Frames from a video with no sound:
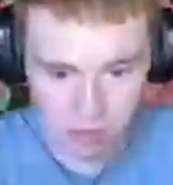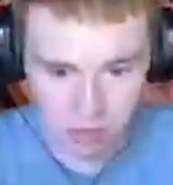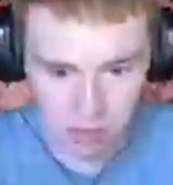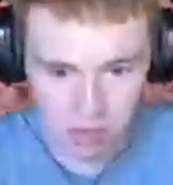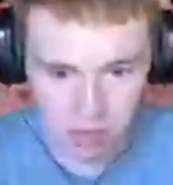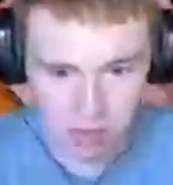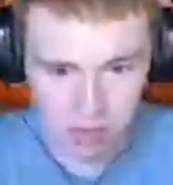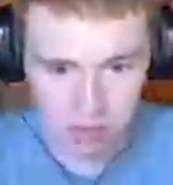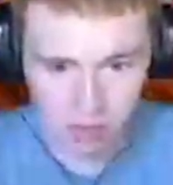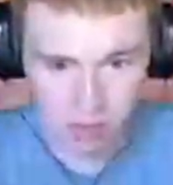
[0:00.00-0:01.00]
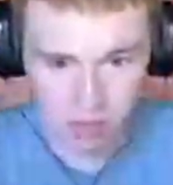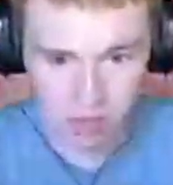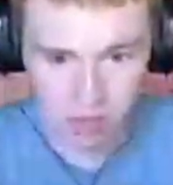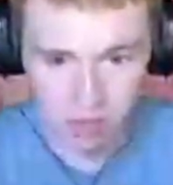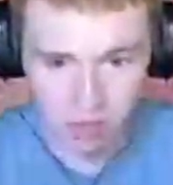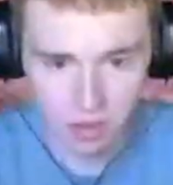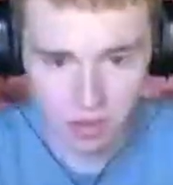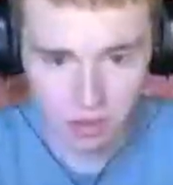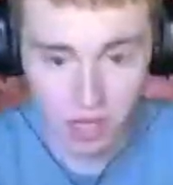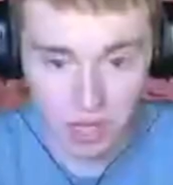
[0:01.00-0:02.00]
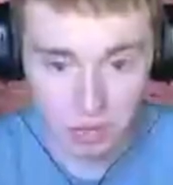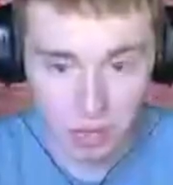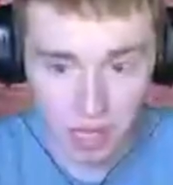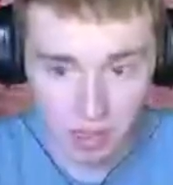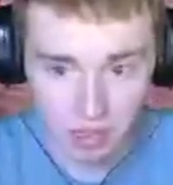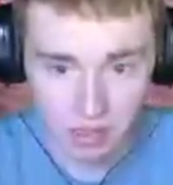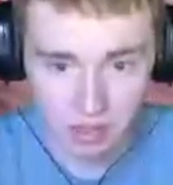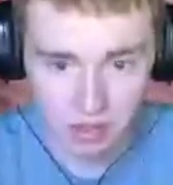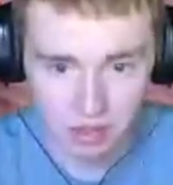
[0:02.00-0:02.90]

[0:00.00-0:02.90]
What is this? Wait, I can pick this.